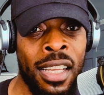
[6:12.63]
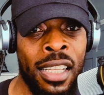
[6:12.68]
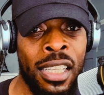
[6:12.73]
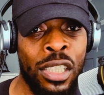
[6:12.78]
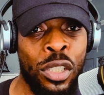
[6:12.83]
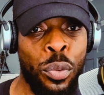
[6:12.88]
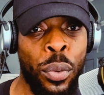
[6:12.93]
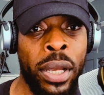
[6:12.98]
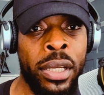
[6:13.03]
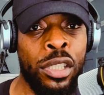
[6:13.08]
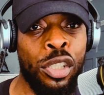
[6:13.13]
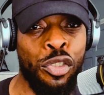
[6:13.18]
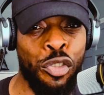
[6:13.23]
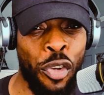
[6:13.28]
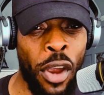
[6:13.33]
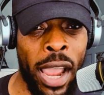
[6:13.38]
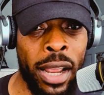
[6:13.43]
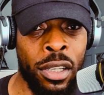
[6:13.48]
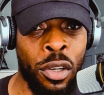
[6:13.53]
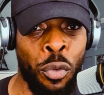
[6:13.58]
to
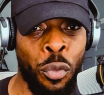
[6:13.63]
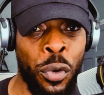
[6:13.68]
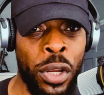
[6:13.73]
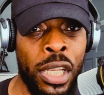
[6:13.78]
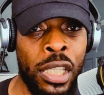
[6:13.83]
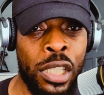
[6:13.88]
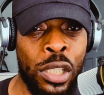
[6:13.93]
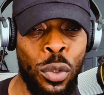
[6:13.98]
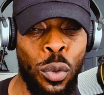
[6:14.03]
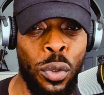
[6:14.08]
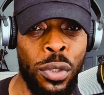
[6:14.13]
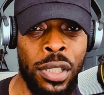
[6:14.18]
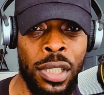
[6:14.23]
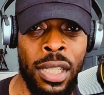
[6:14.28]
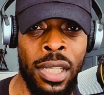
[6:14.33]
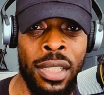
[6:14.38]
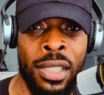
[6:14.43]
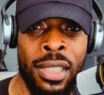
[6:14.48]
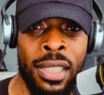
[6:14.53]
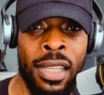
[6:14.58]
extract the
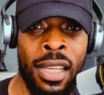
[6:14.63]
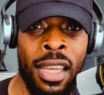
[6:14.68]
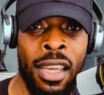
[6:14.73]
resources